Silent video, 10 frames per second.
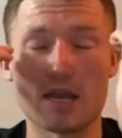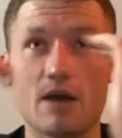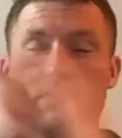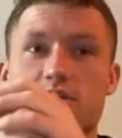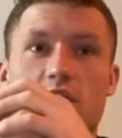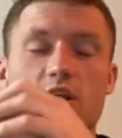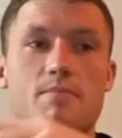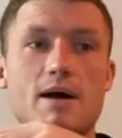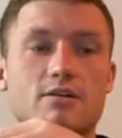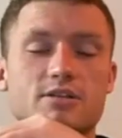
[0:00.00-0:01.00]
I was all
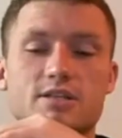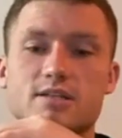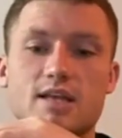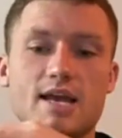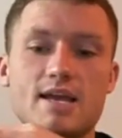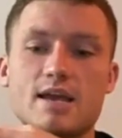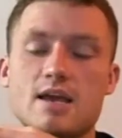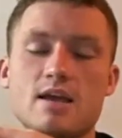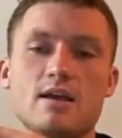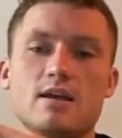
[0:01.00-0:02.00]
about just like,
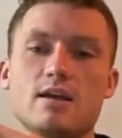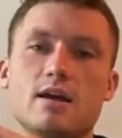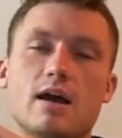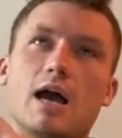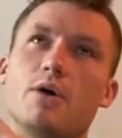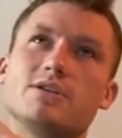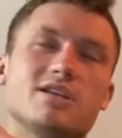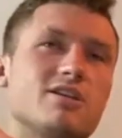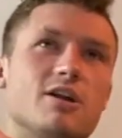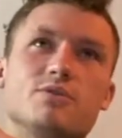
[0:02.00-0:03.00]
I always
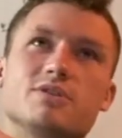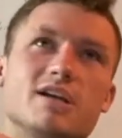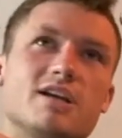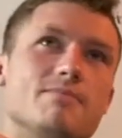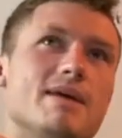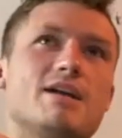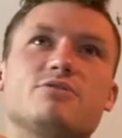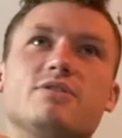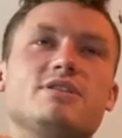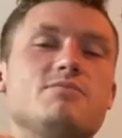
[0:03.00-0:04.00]
thought it was going to come
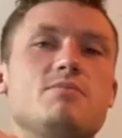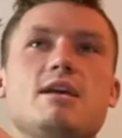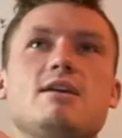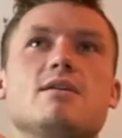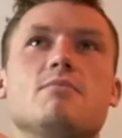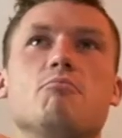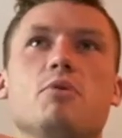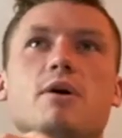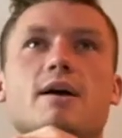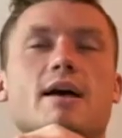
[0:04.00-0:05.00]
naturally to me,
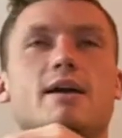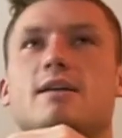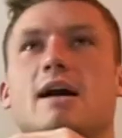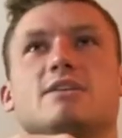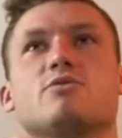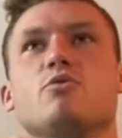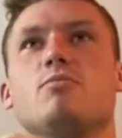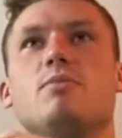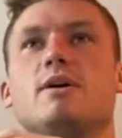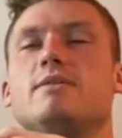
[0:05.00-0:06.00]
but in high
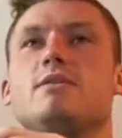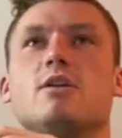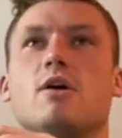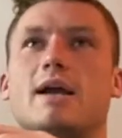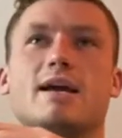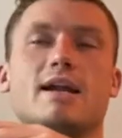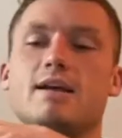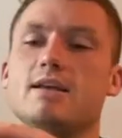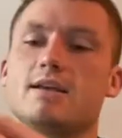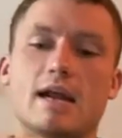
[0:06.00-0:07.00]
school, but it
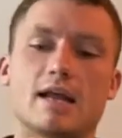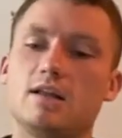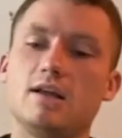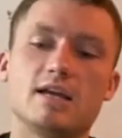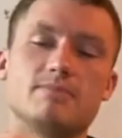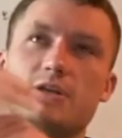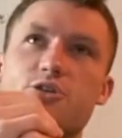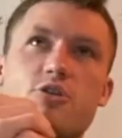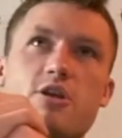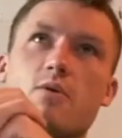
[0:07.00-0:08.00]
kind of clicked my
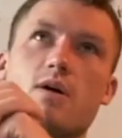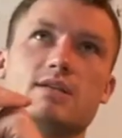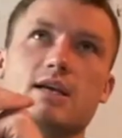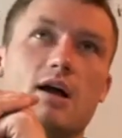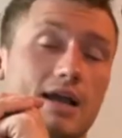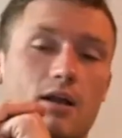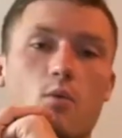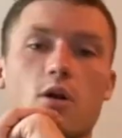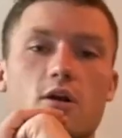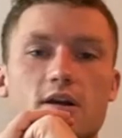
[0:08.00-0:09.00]
junior year where I was like, oh, I got to
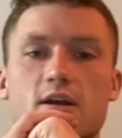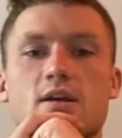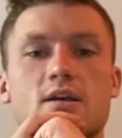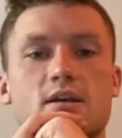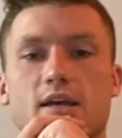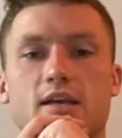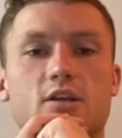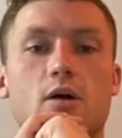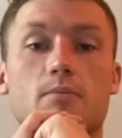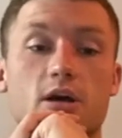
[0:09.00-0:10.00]
work and,
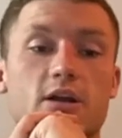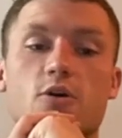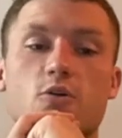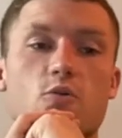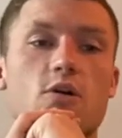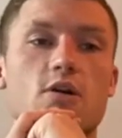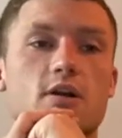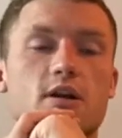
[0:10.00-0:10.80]
I'm going to go to work.